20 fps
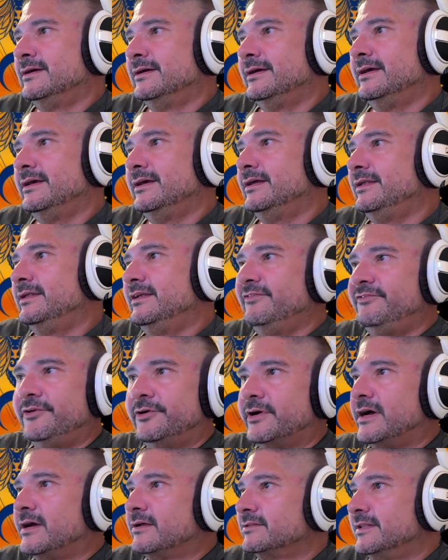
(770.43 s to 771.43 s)
And if
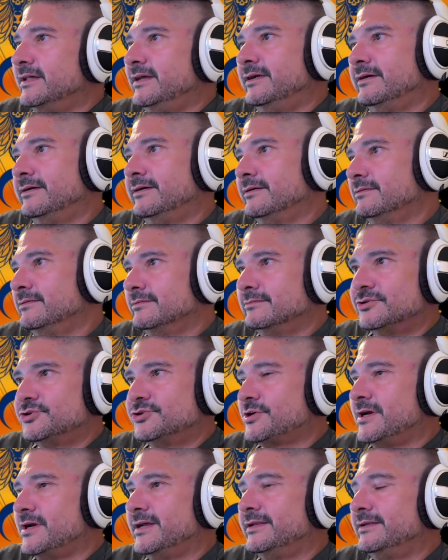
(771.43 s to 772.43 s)
you're out there
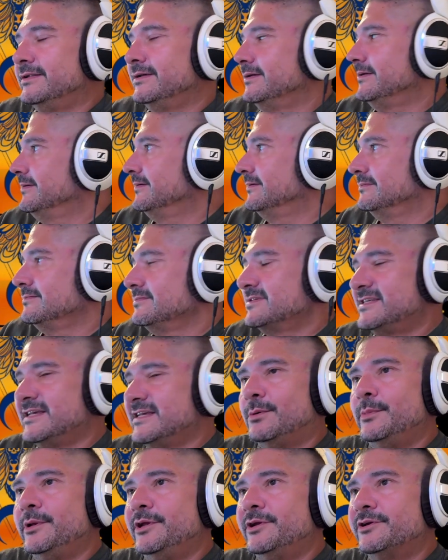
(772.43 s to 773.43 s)
trying to
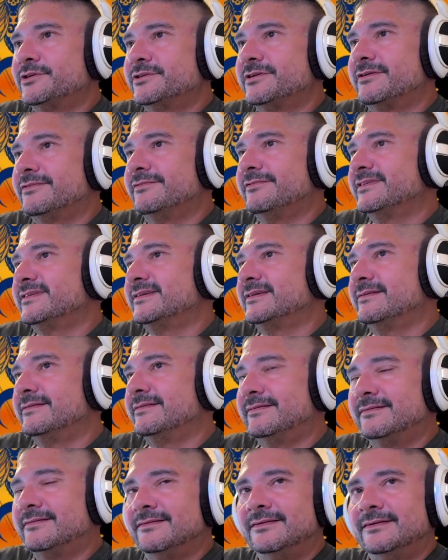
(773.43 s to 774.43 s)
sell me your
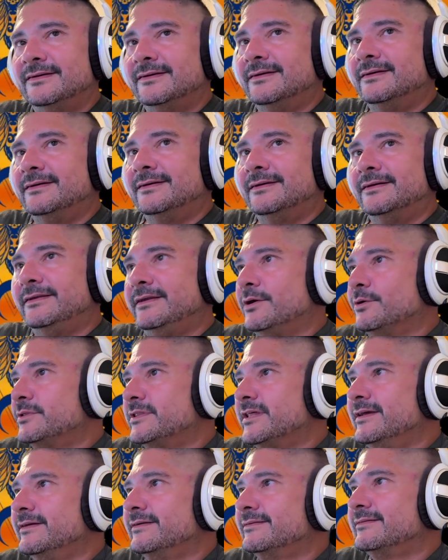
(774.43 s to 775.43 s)
services, no
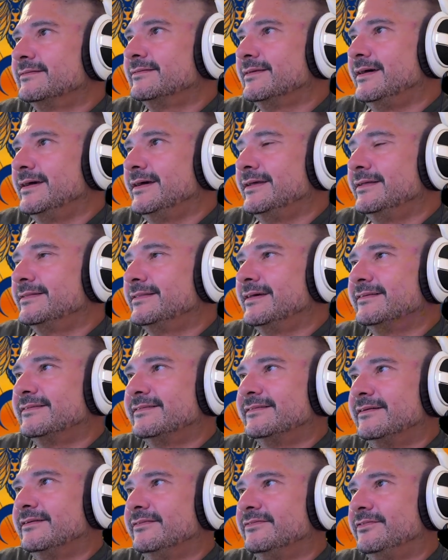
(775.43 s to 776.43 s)
thanks. I get that
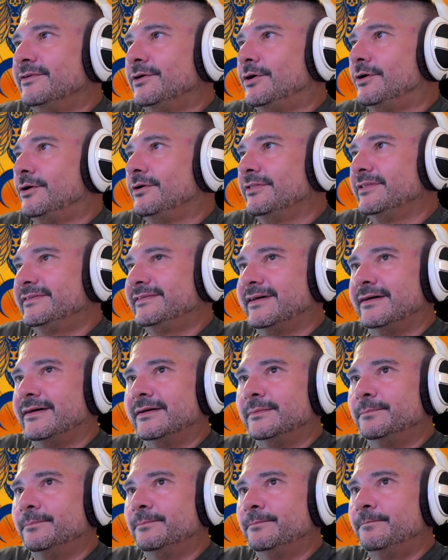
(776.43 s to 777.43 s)
stuff all the
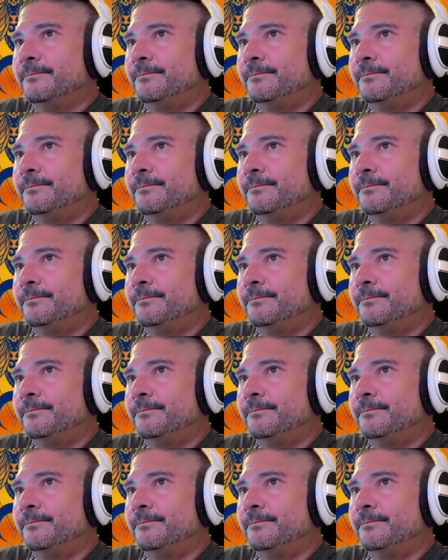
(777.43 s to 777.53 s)
time.